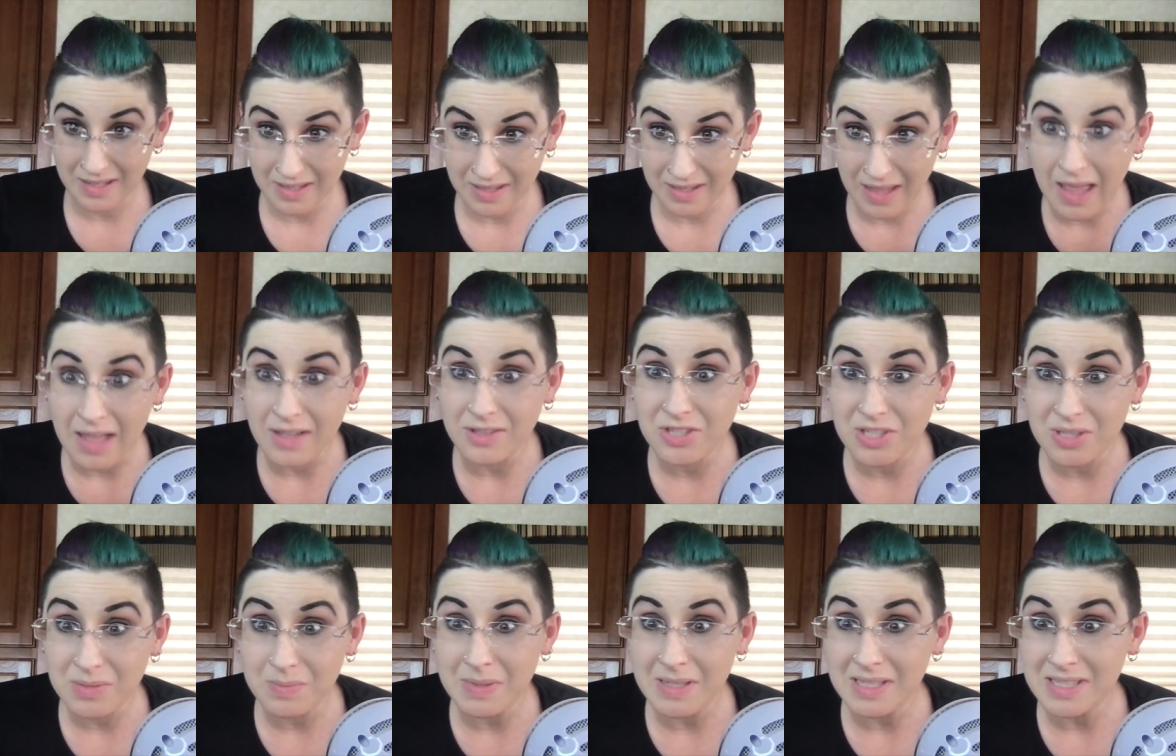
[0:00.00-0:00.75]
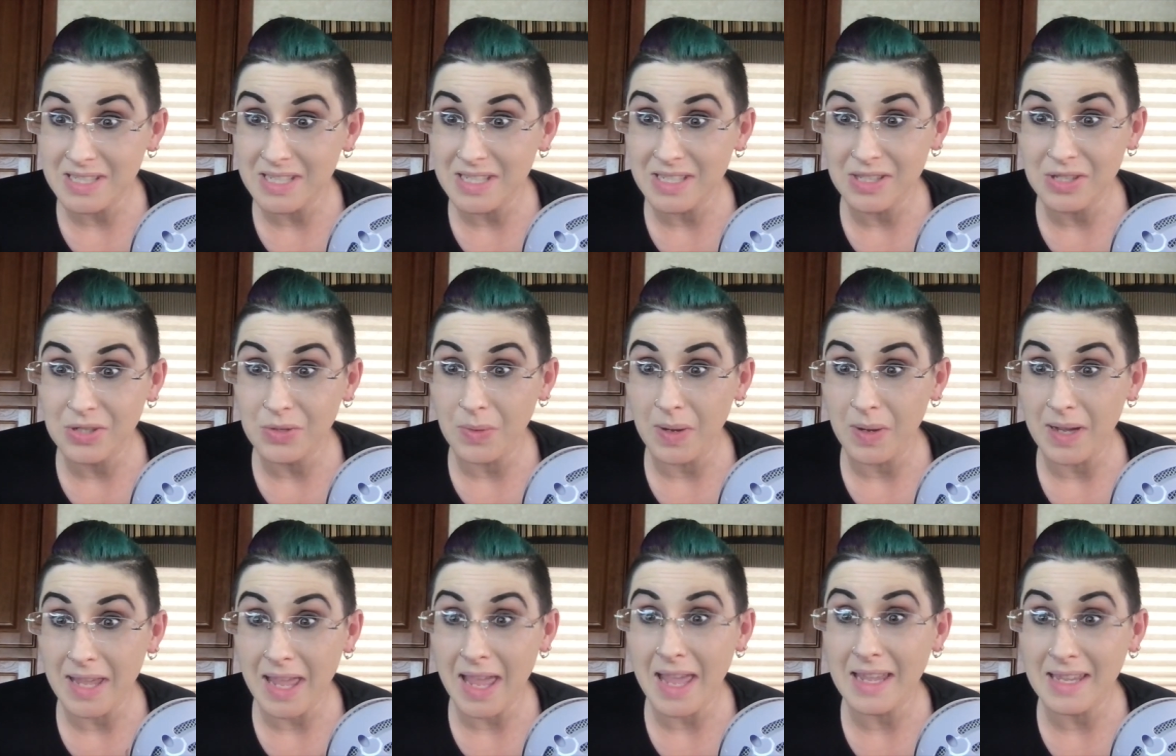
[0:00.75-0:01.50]

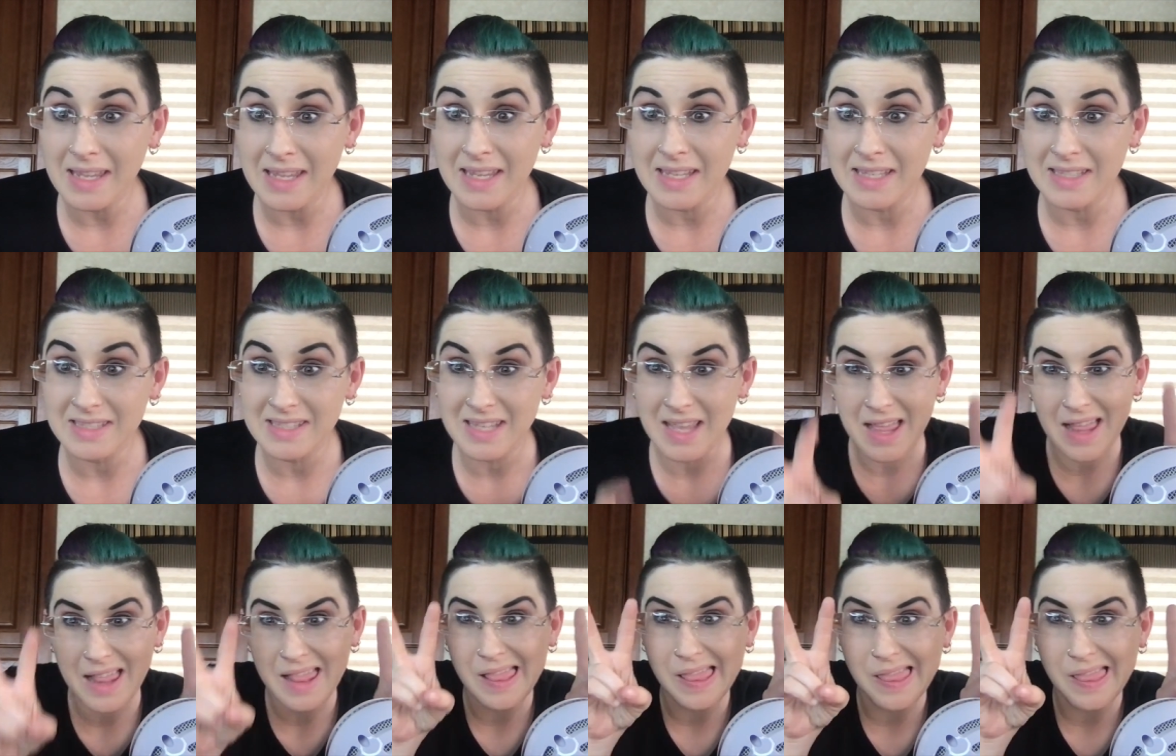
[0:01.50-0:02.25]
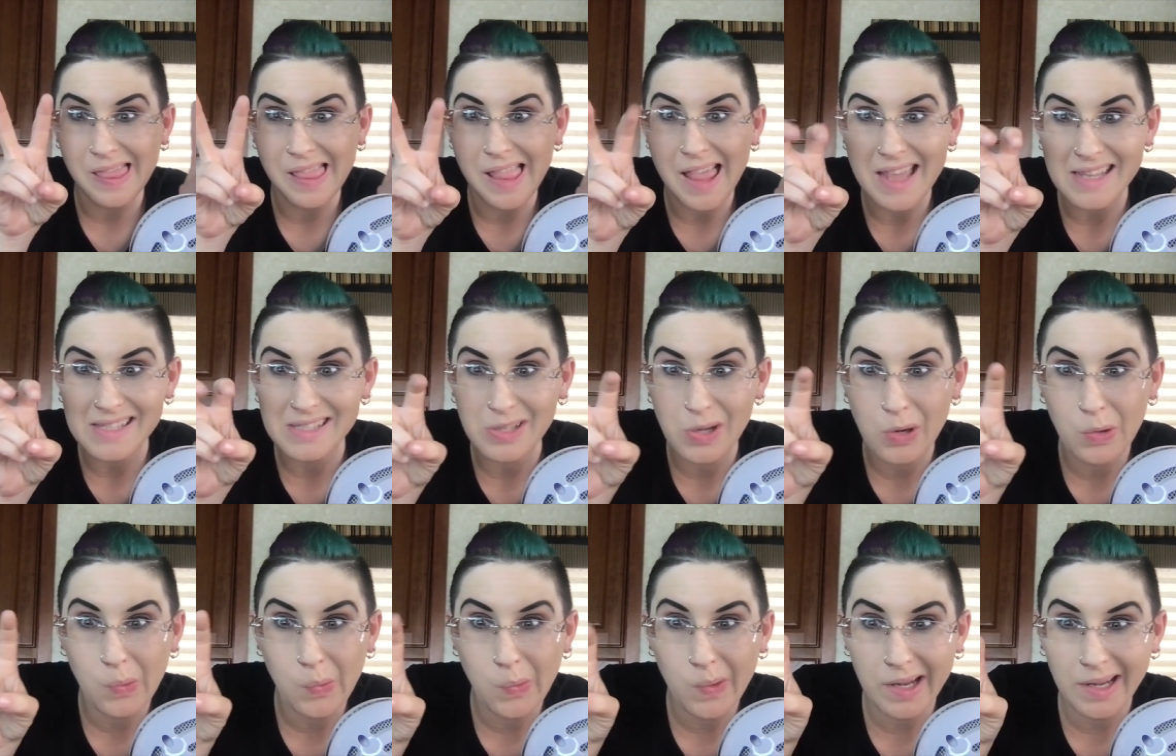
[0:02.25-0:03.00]
LGBTQIA kids less
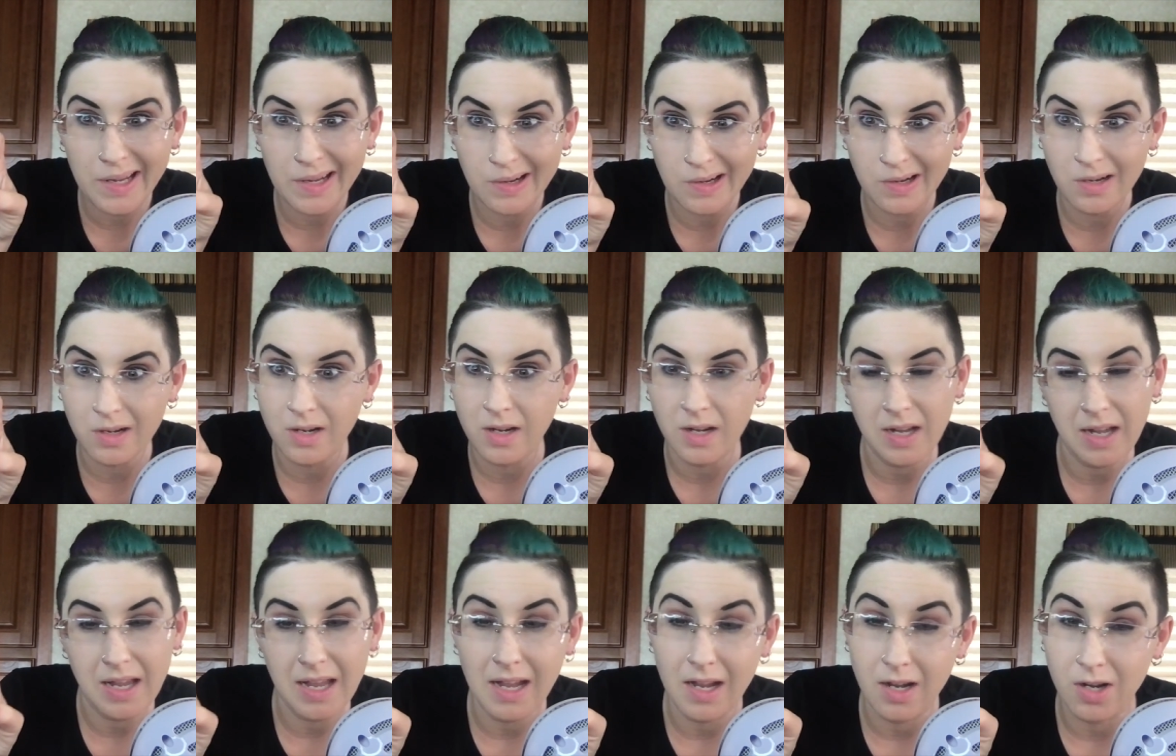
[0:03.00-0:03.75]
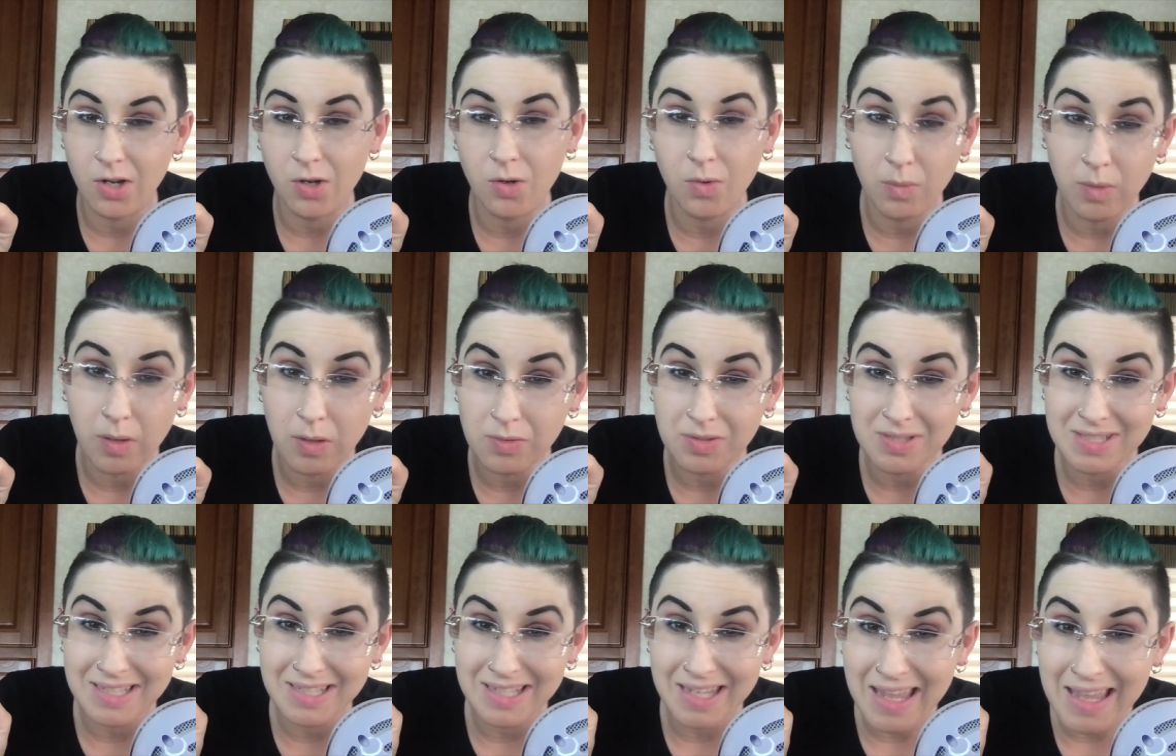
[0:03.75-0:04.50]
queer, air
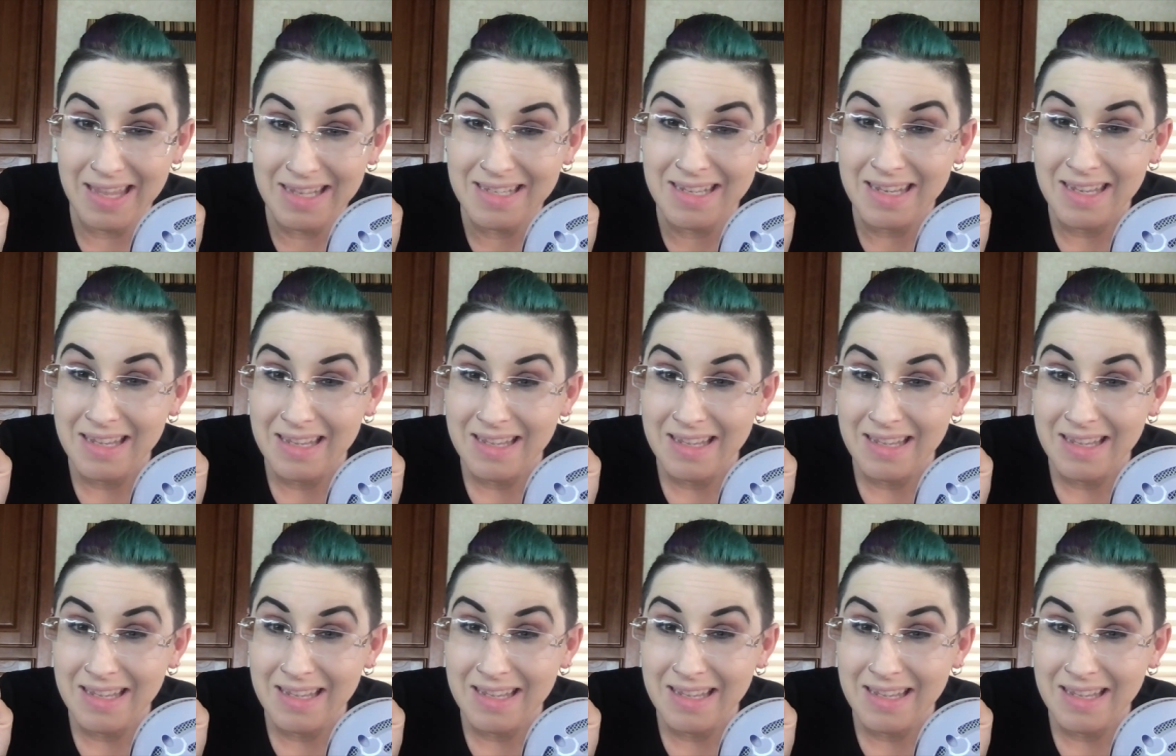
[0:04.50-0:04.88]
quotes again,